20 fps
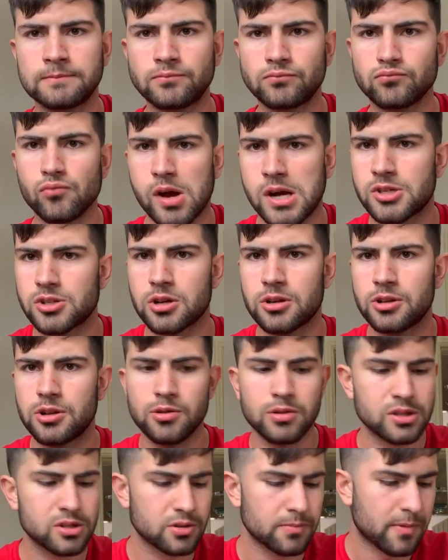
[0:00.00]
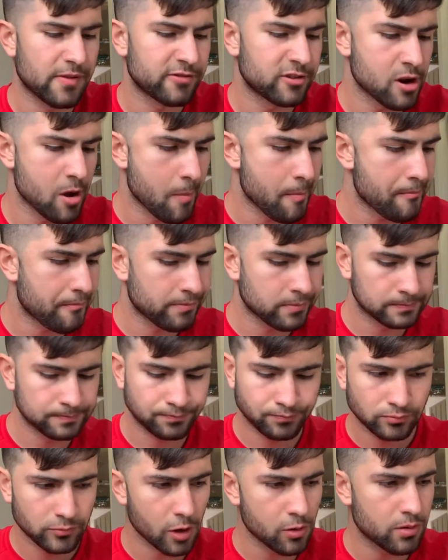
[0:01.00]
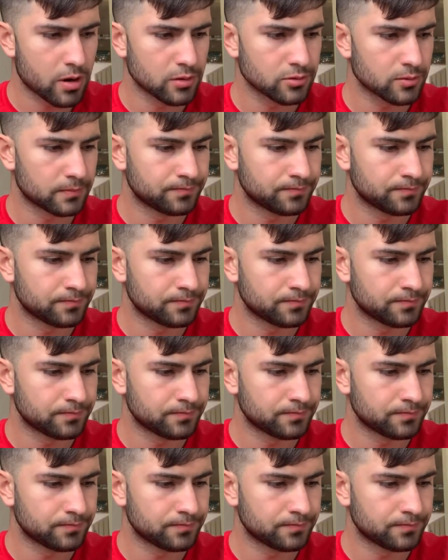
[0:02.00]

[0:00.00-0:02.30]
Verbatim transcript: Why should I do this in my video? Who knows?